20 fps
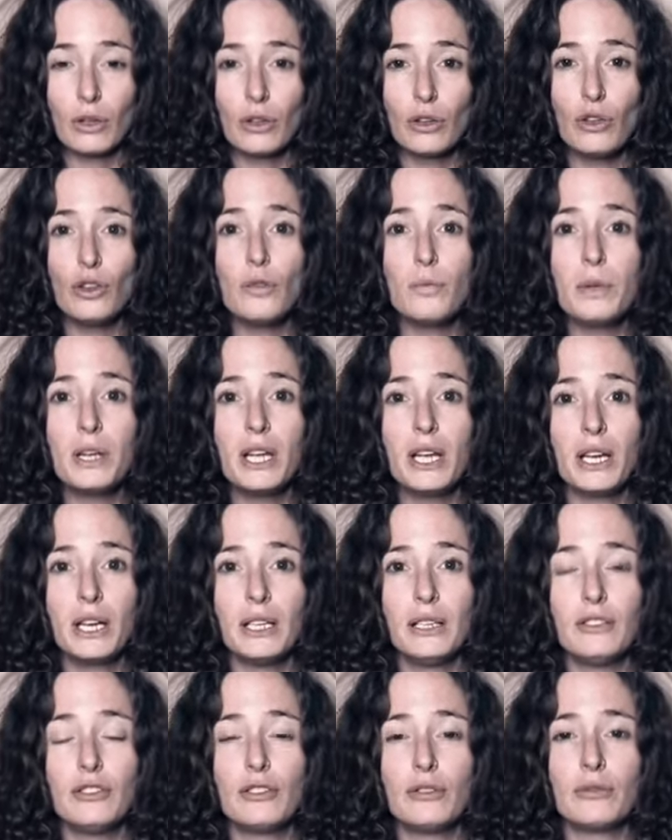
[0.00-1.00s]
you
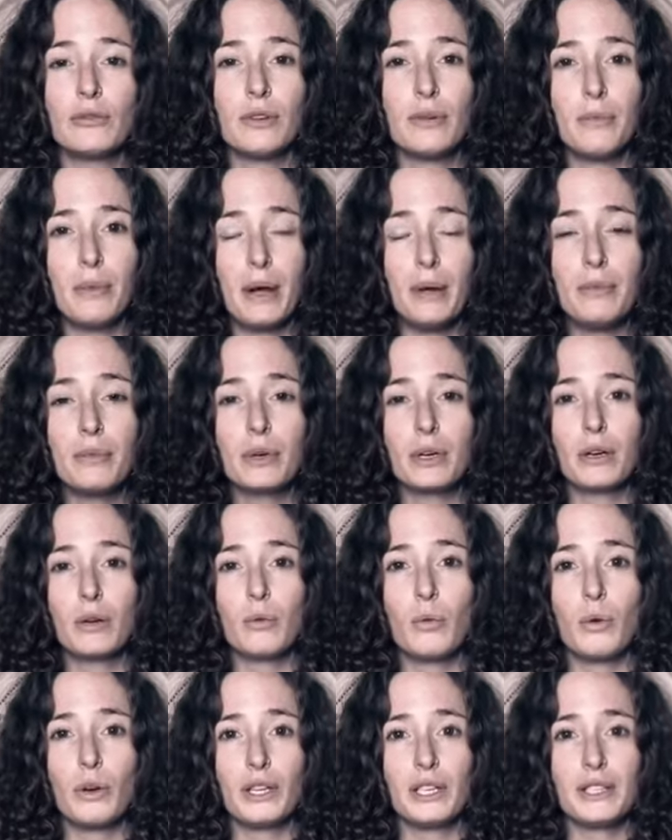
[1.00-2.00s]
begin to remember
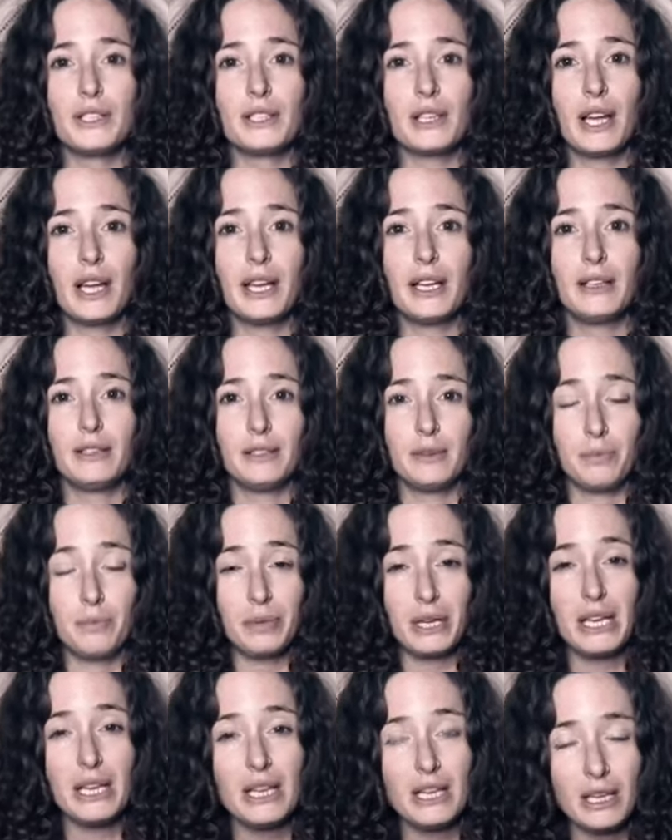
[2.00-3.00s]
what it's like to
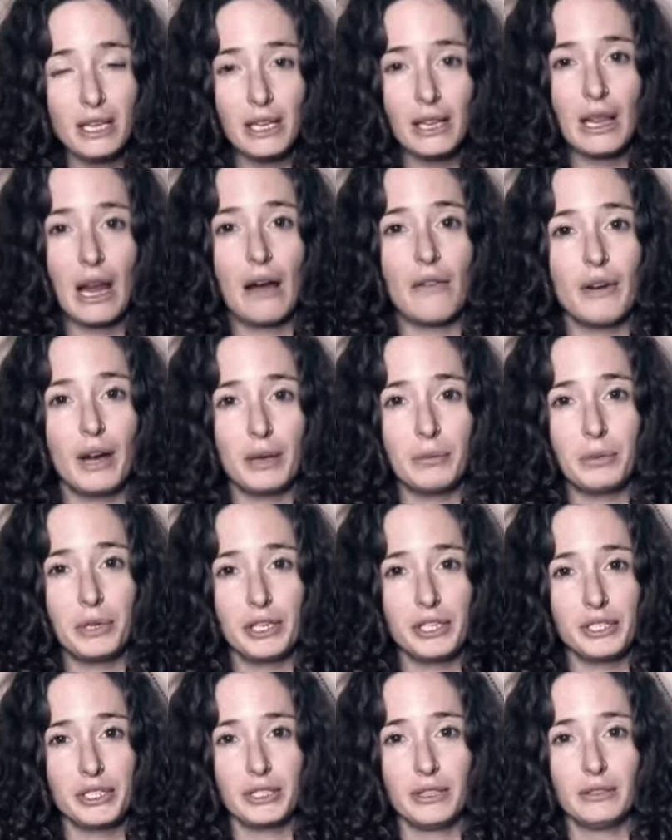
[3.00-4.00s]
be in that
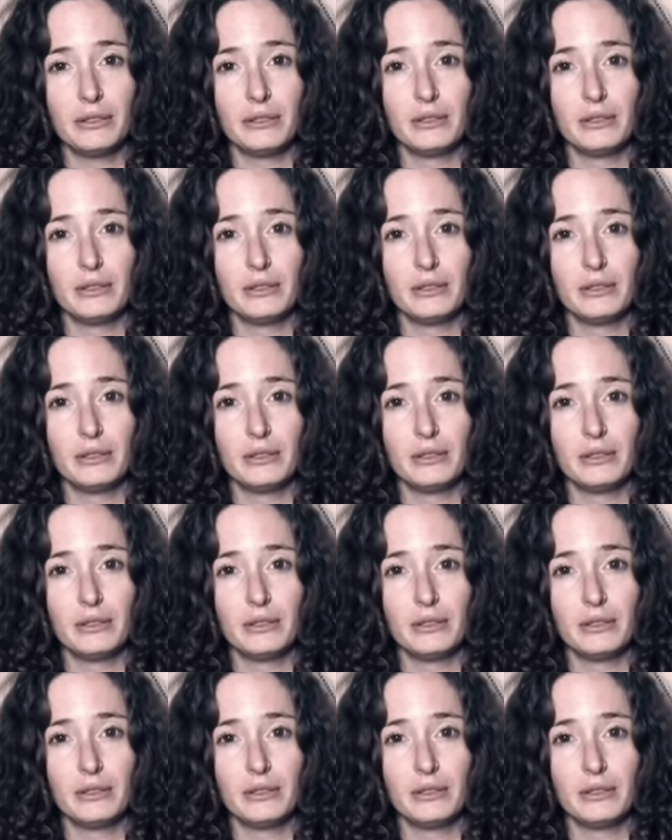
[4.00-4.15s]
vibration